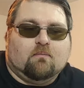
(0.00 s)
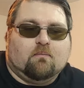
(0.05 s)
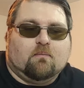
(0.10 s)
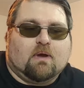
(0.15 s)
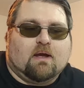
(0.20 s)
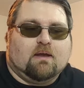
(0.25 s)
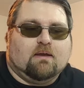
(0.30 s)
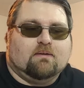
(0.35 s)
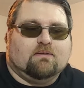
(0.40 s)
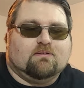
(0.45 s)

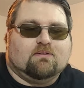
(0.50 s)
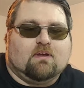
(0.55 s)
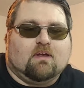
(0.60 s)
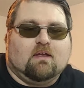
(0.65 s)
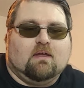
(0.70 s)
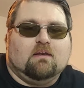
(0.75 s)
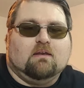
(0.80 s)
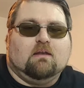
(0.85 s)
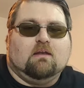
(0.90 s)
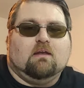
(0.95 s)
My
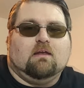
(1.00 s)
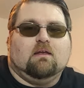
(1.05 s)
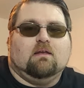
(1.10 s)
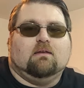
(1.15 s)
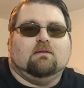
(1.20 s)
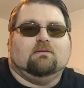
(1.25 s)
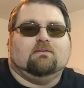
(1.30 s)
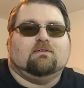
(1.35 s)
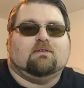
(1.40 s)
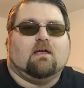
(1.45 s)
son
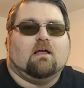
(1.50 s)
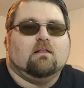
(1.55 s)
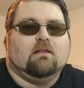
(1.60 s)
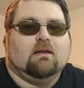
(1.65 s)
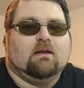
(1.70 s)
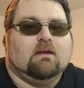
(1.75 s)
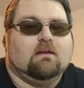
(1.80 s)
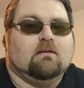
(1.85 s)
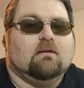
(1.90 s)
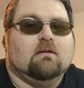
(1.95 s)
is
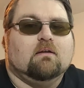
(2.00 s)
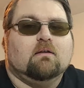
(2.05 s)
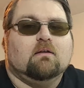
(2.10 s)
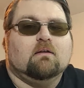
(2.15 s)
selling